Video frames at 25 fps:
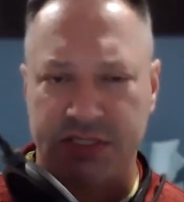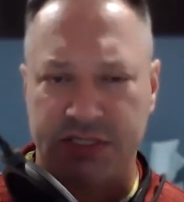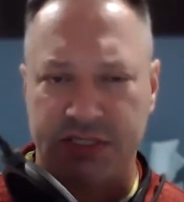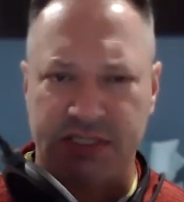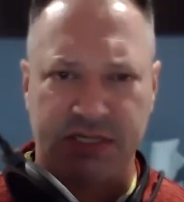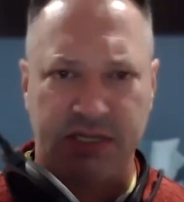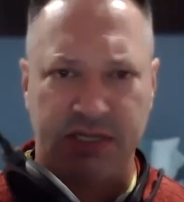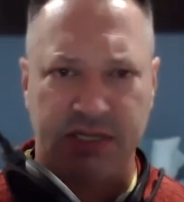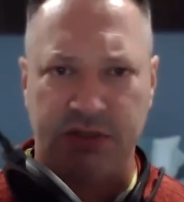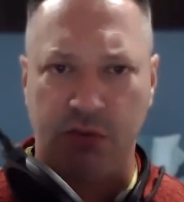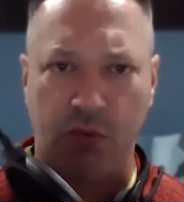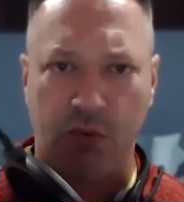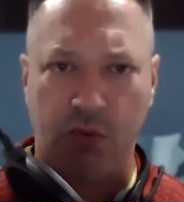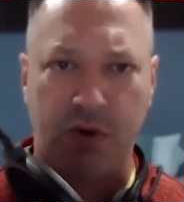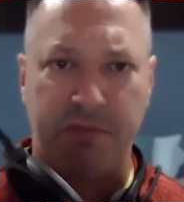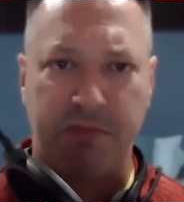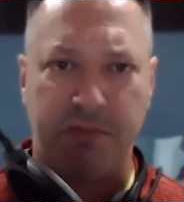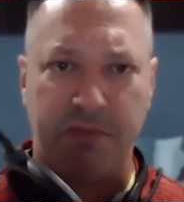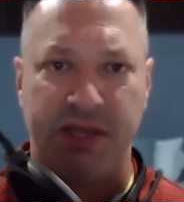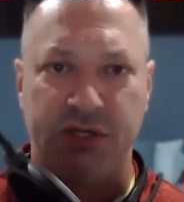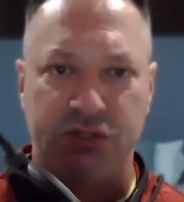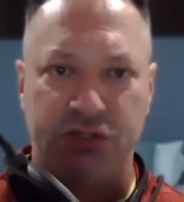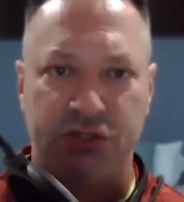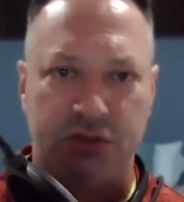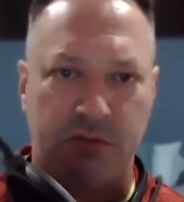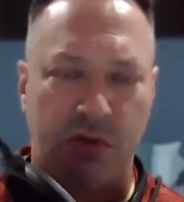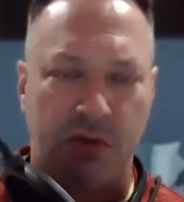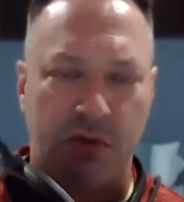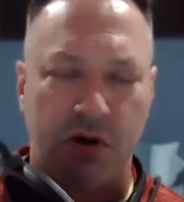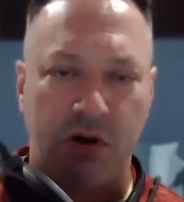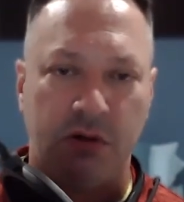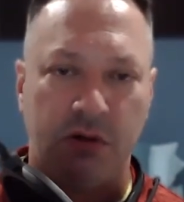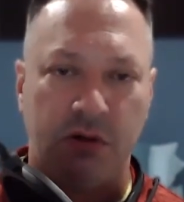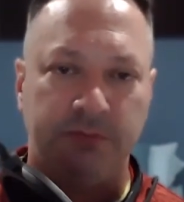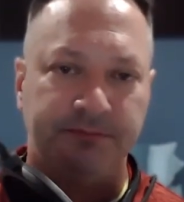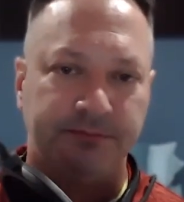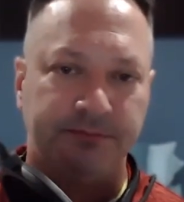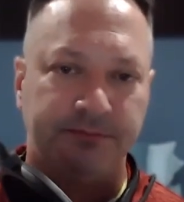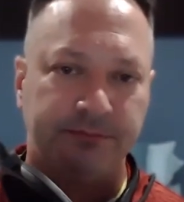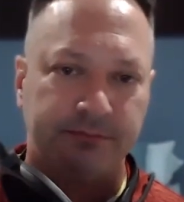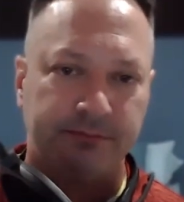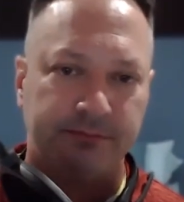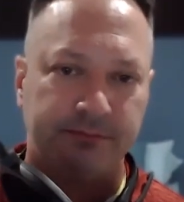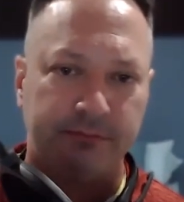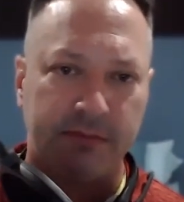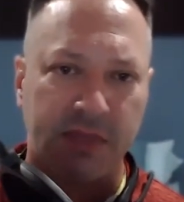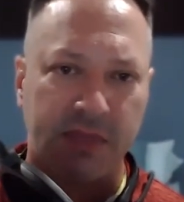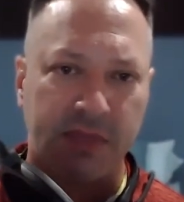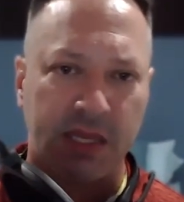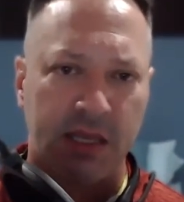It's got the one major mall.
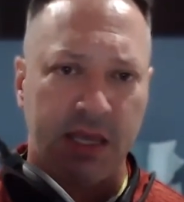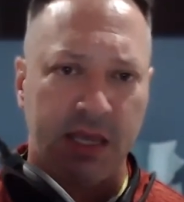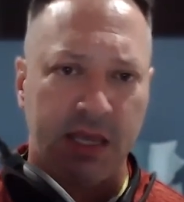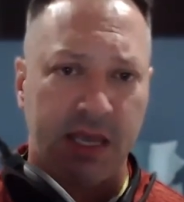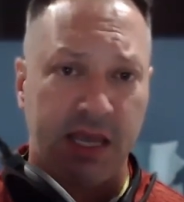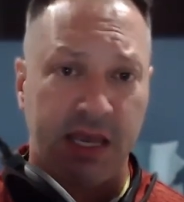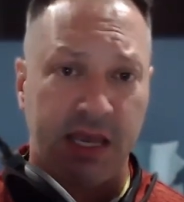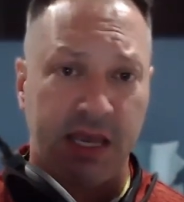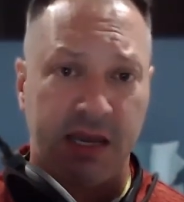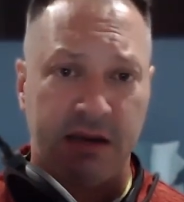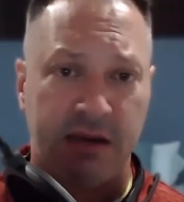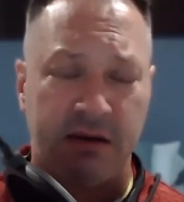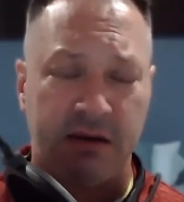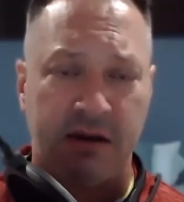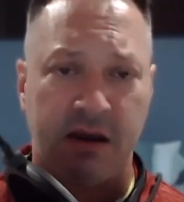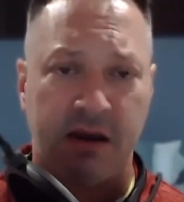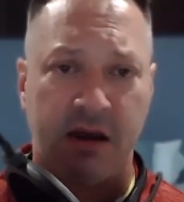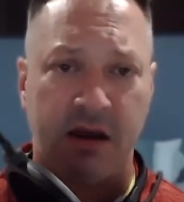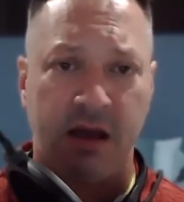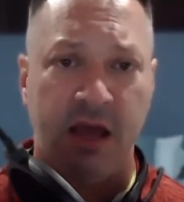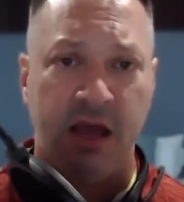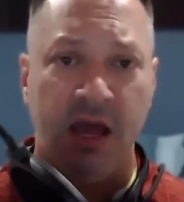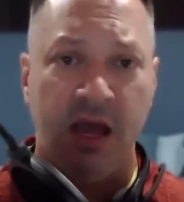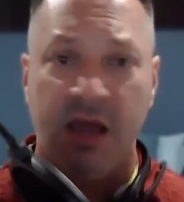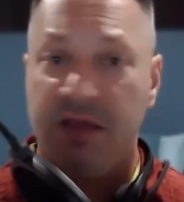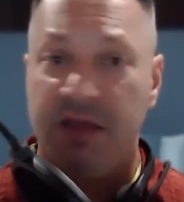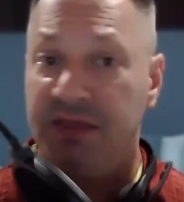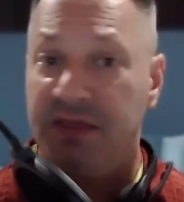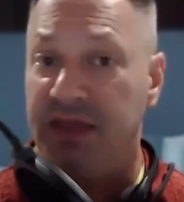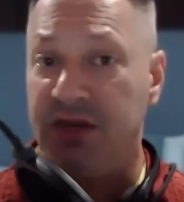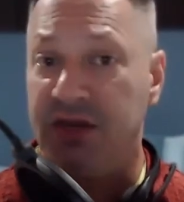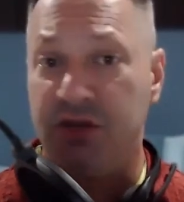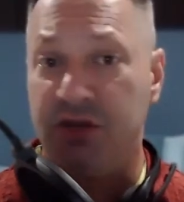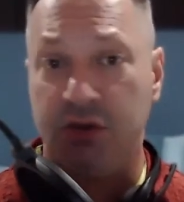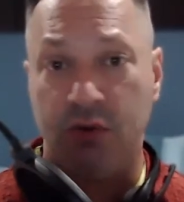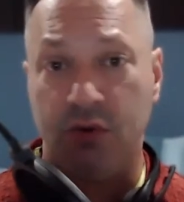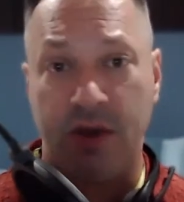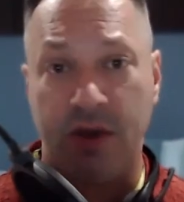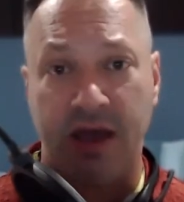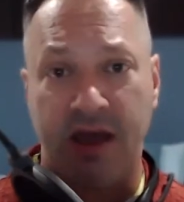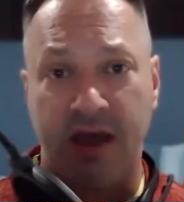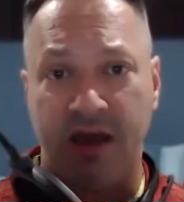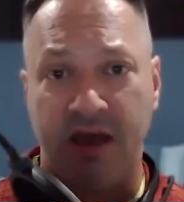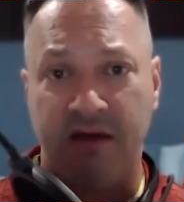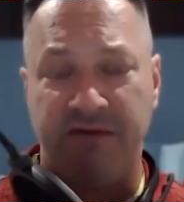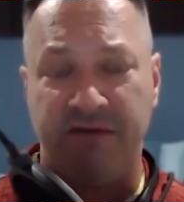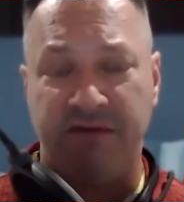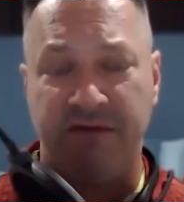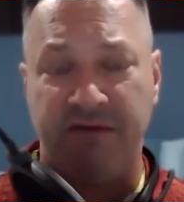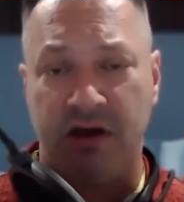And they do
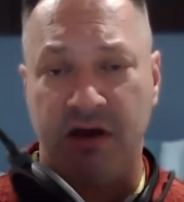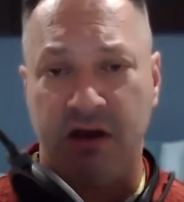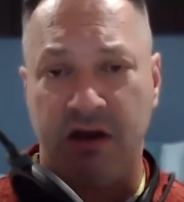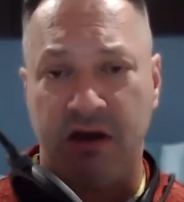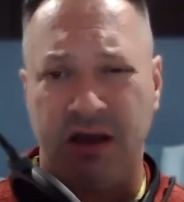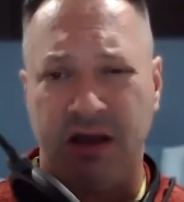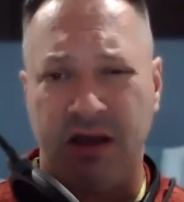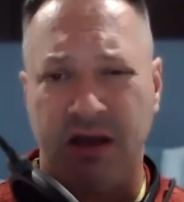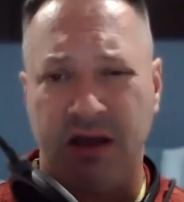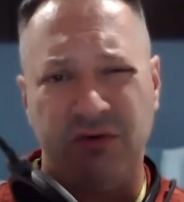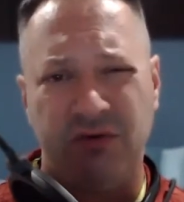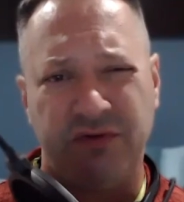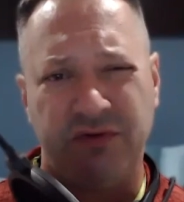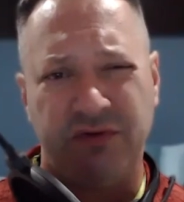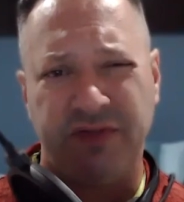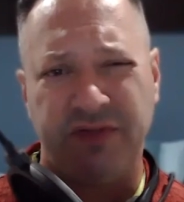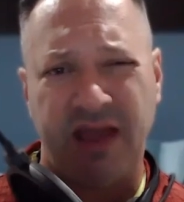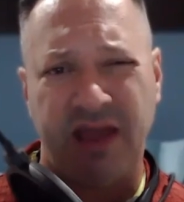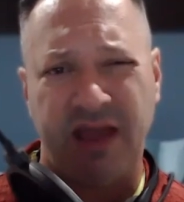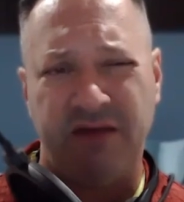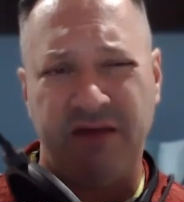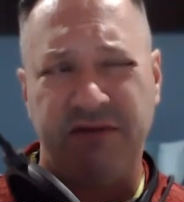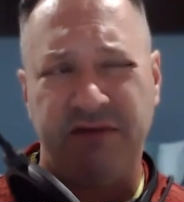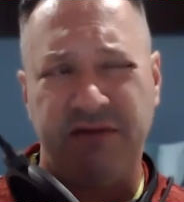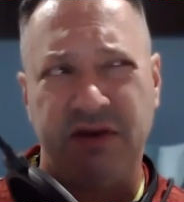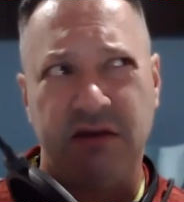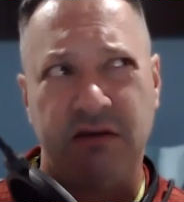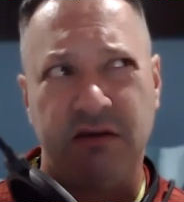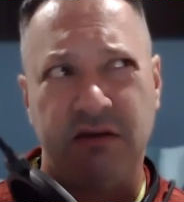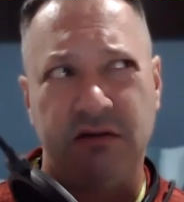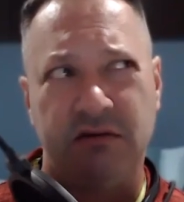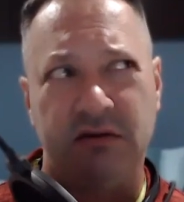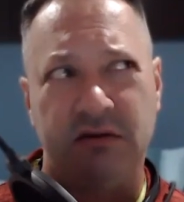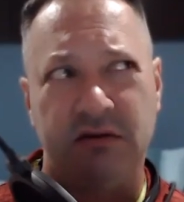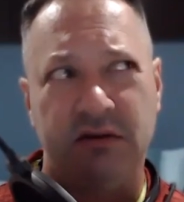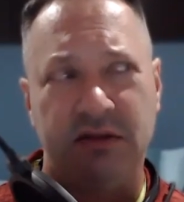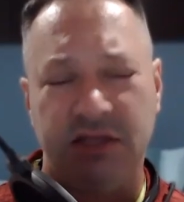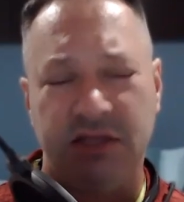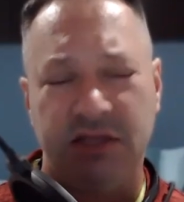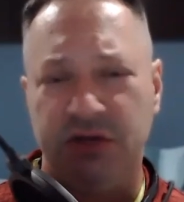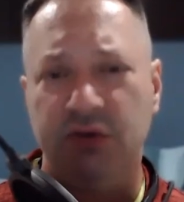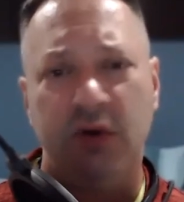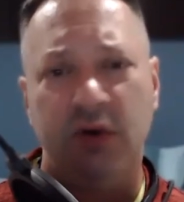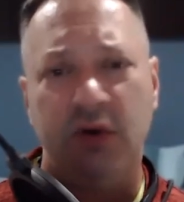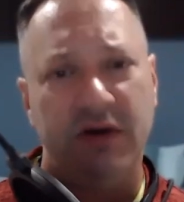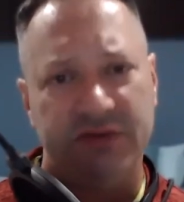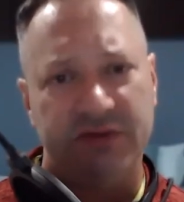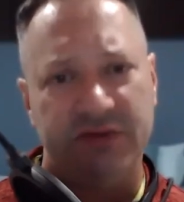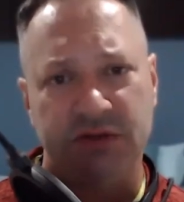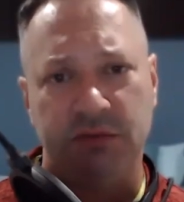have, I don't know if they have any, they do
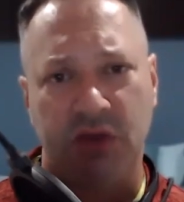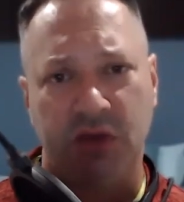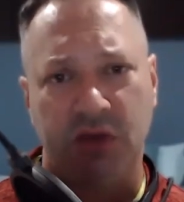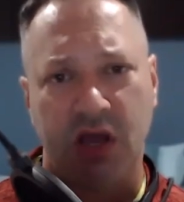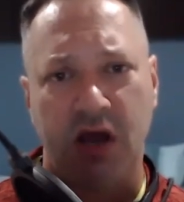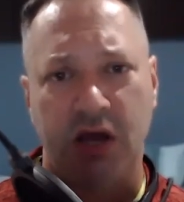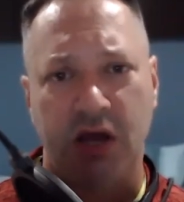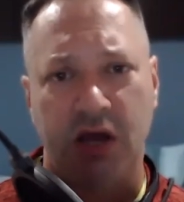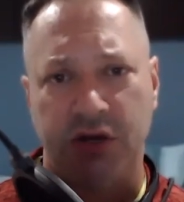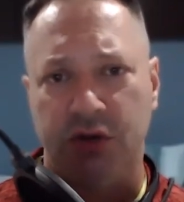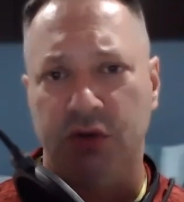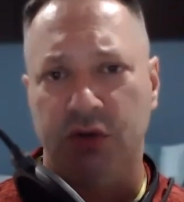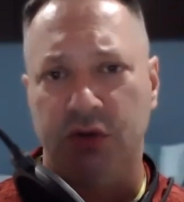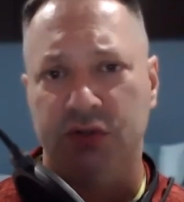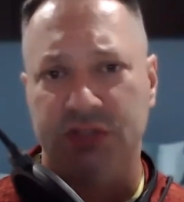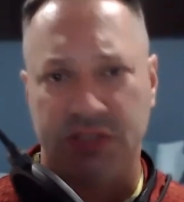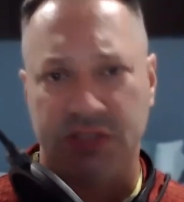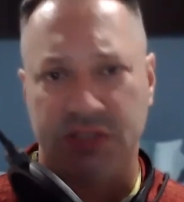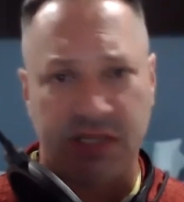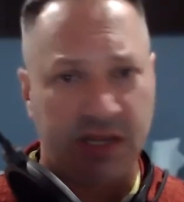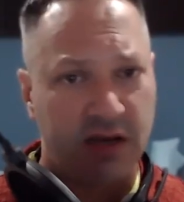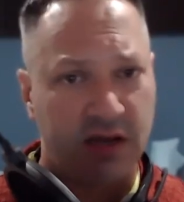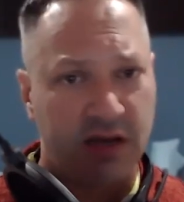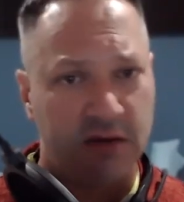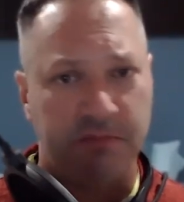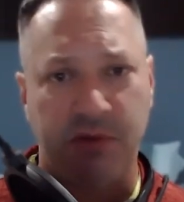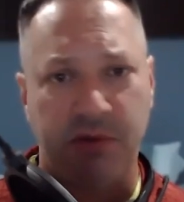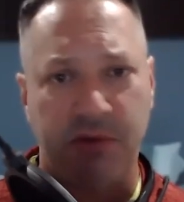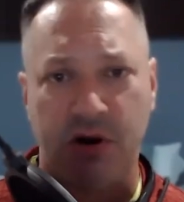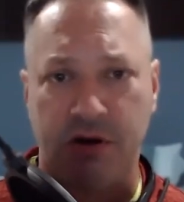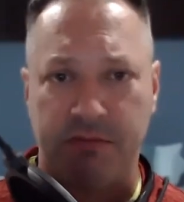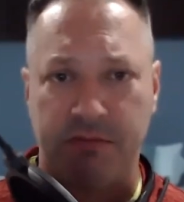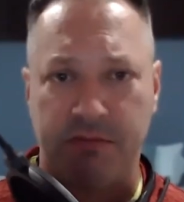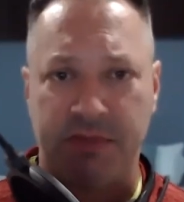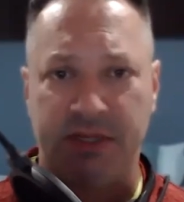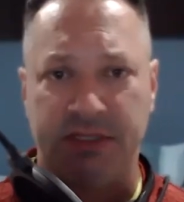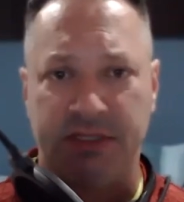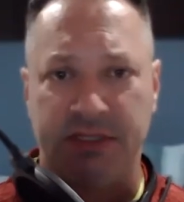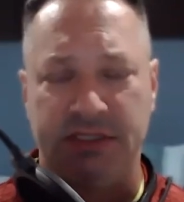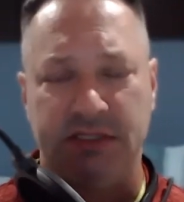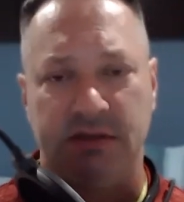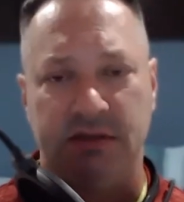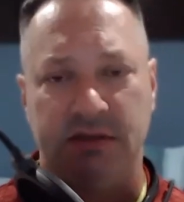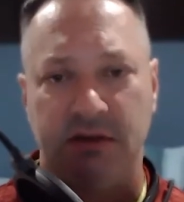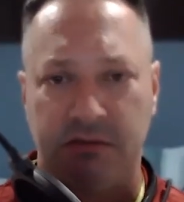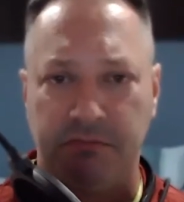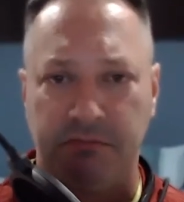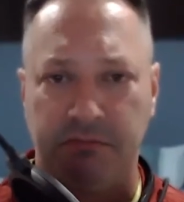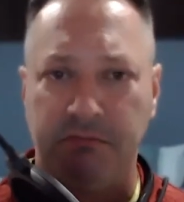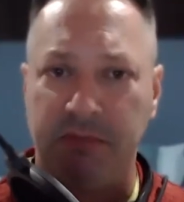have some condos, and they got apartments
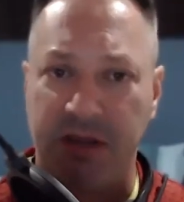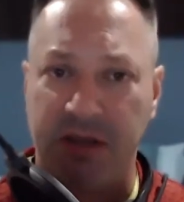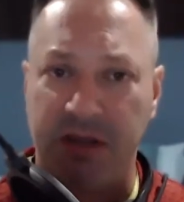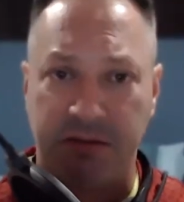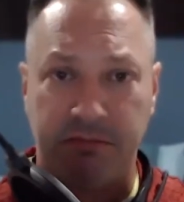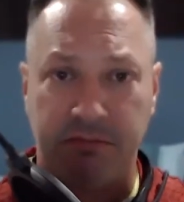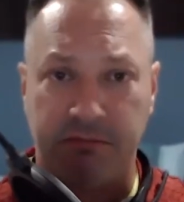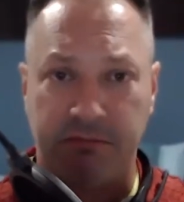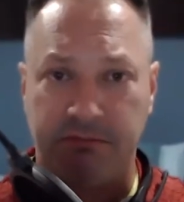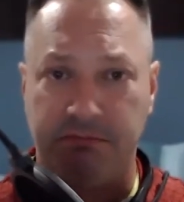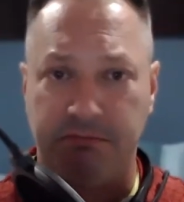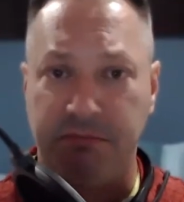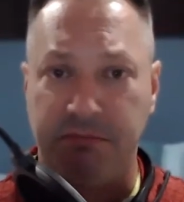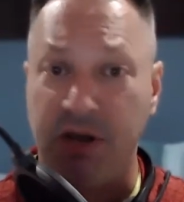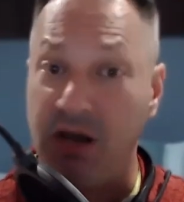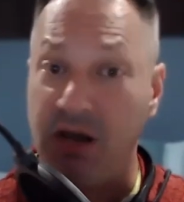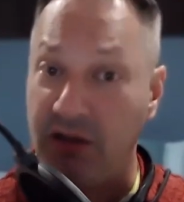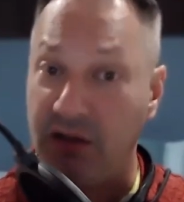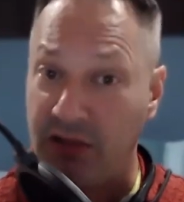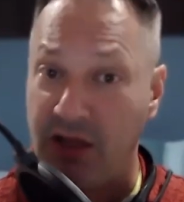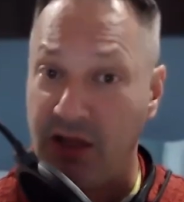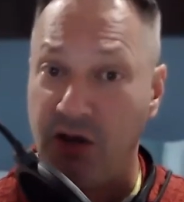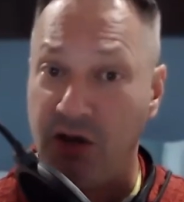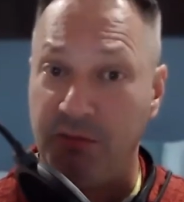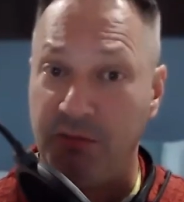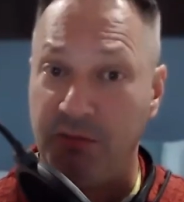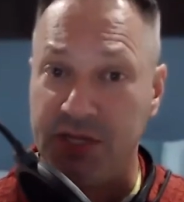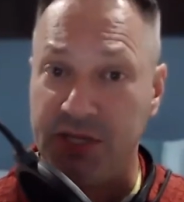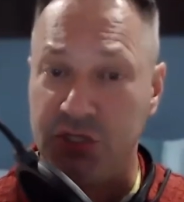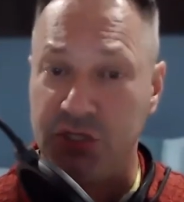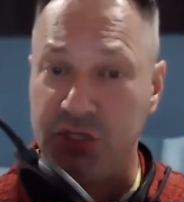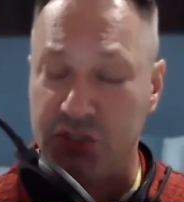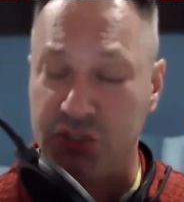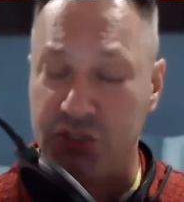in Panglao Beach.